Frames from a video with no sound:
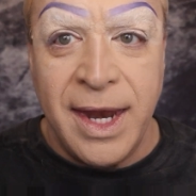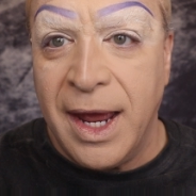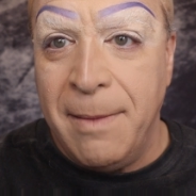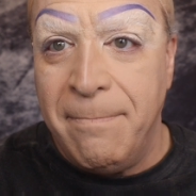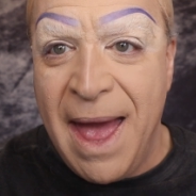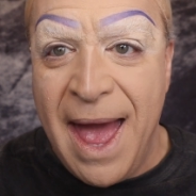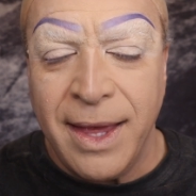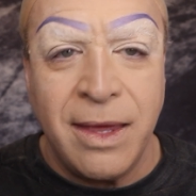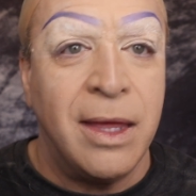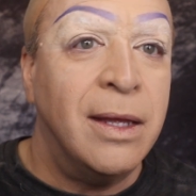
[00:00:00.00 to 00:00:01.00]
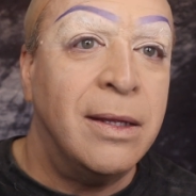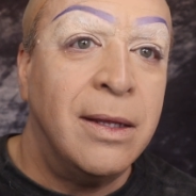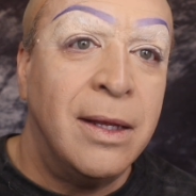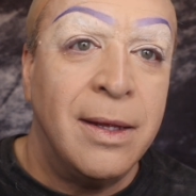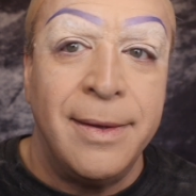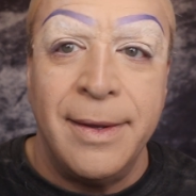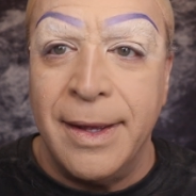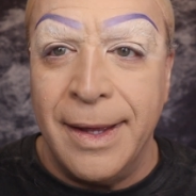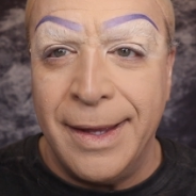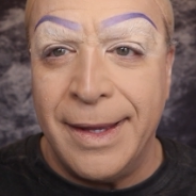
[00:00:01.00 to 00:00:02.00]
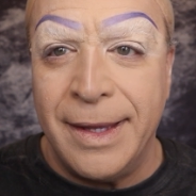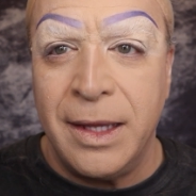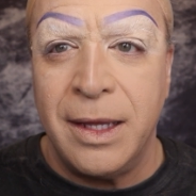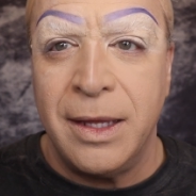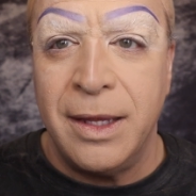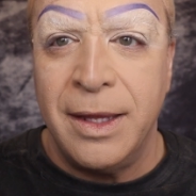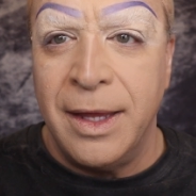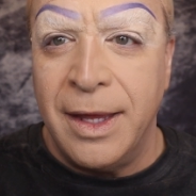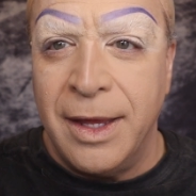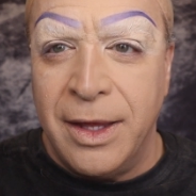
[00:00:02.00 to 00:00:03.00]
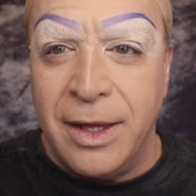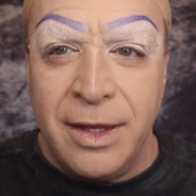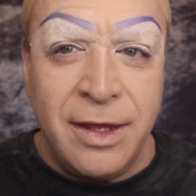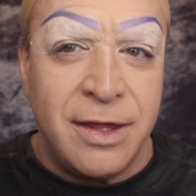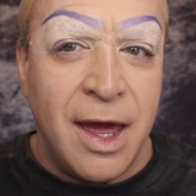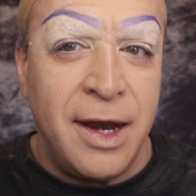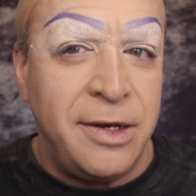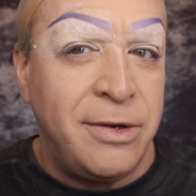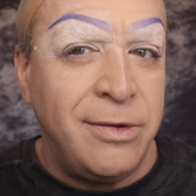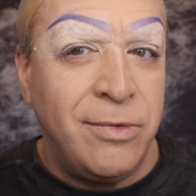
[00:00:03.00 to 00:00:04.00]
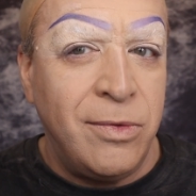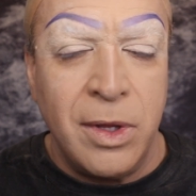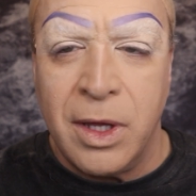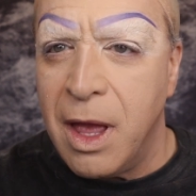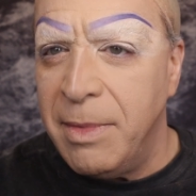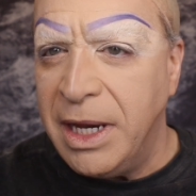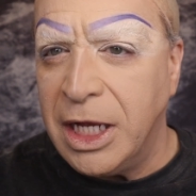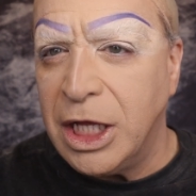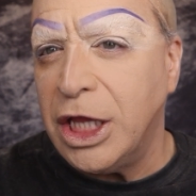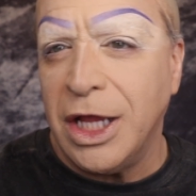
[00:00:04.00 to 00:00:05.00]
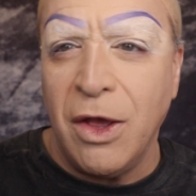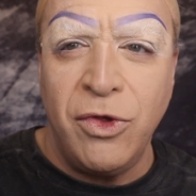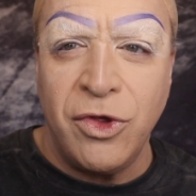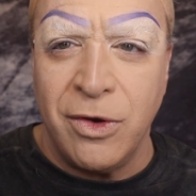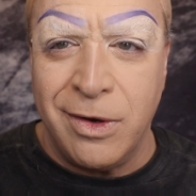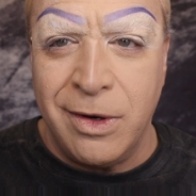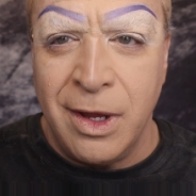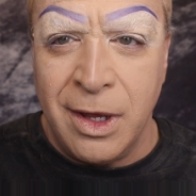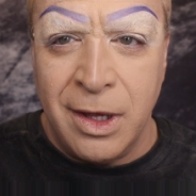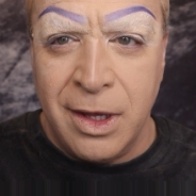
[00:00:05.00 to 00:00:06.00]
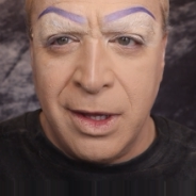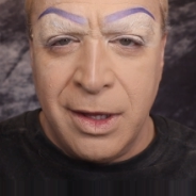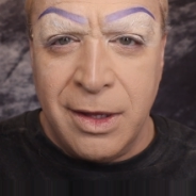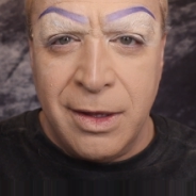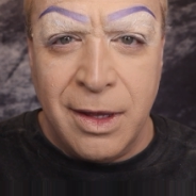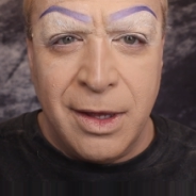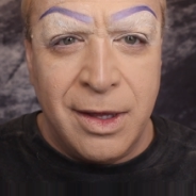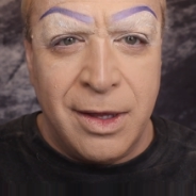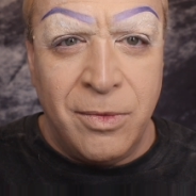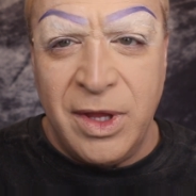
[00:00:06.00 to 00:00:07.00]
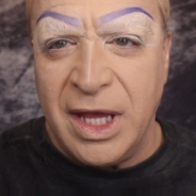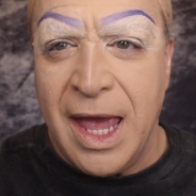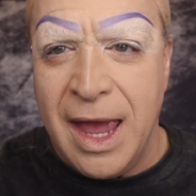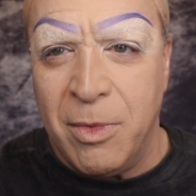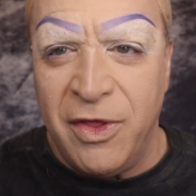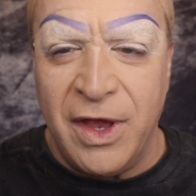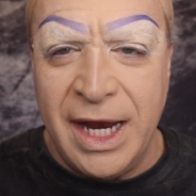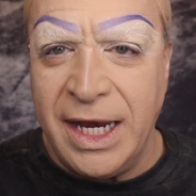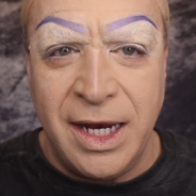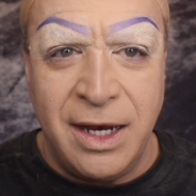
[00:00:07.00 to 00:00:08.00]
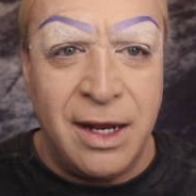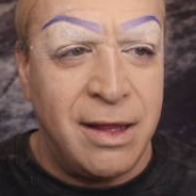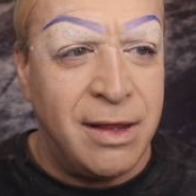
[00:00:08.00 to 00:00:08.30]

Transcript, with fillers: and I am back. Uh, decided to come in closer uh, with the camera than I did